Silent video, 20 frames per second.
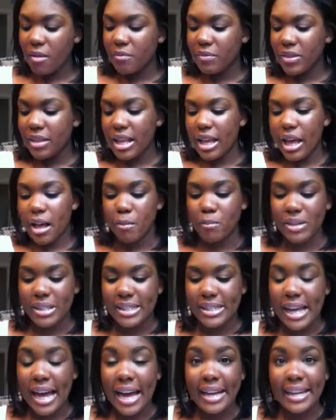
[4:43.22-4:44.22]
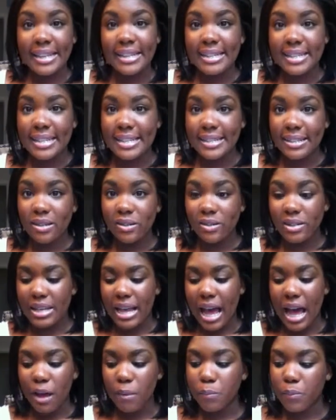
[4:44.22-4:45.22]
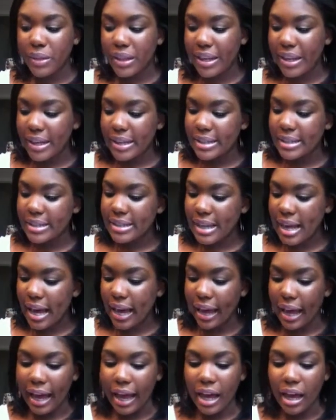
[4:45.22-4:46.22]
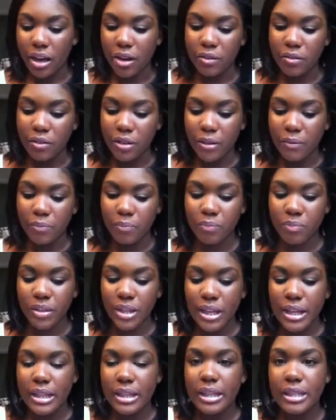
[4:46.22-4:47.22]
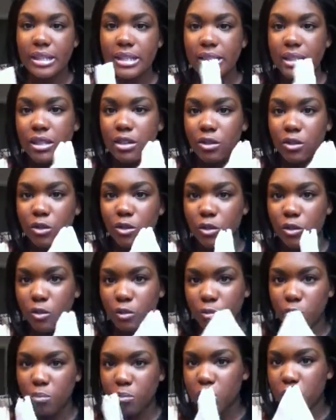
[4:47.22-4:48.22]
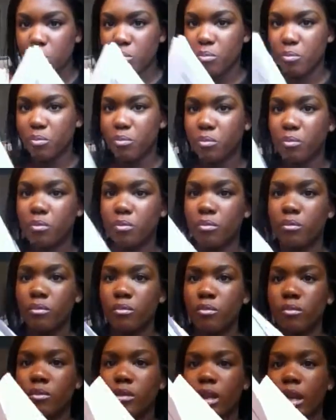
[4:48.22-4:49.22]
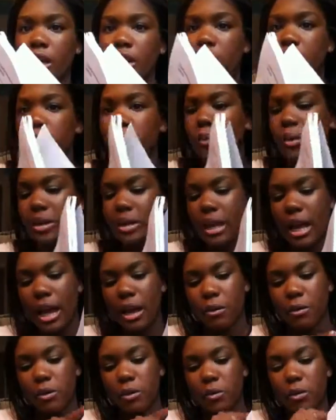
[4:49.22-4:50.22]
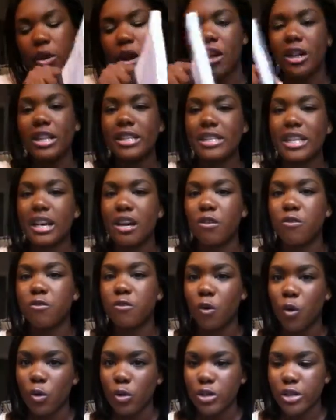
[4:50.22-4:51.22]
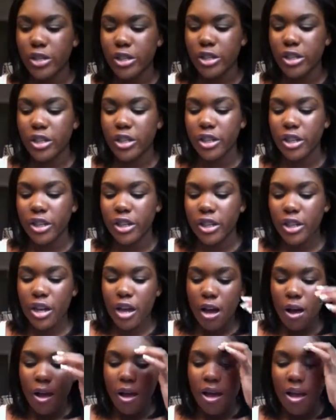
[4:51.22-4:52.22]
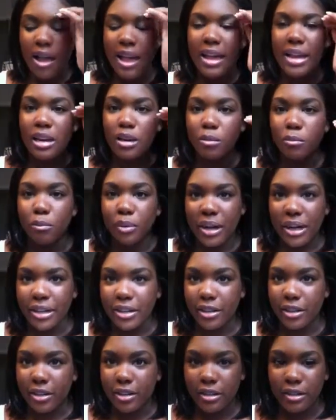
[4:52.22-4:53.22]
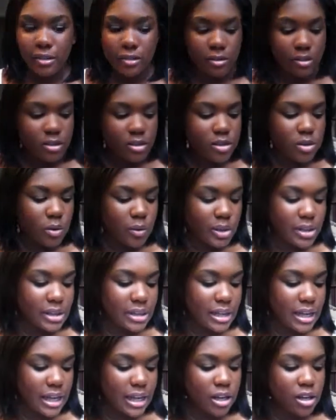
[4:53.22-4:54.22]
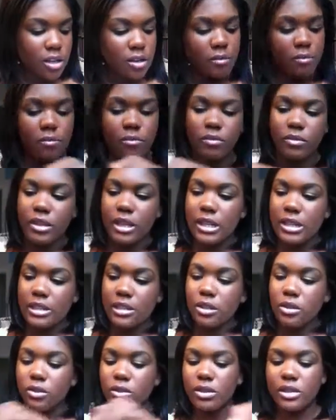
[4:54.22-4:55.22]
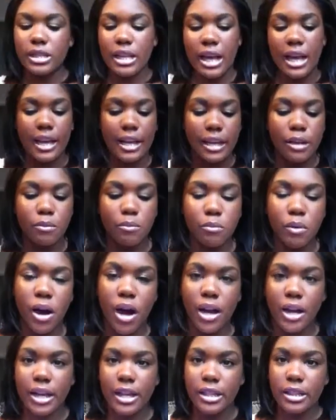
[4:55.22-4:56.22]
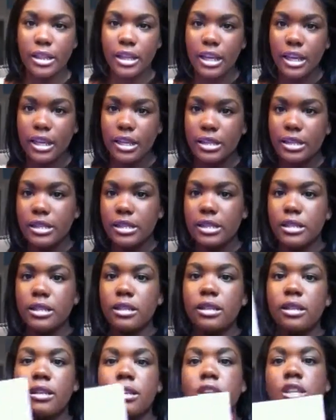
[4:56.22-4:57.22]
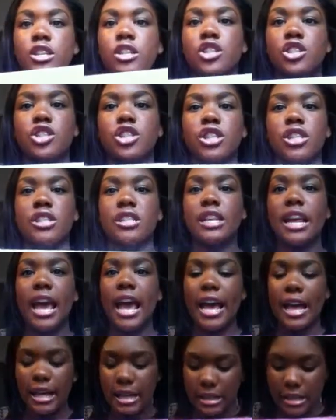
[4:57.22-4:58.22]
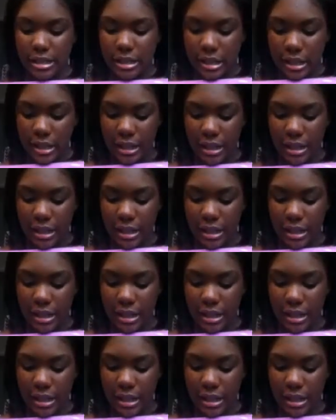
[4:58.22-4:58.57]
Besides these little tab things, I have this little, I don't know how you would call it. It's like a folder in a binder. So it's like these little side pocket things, just as like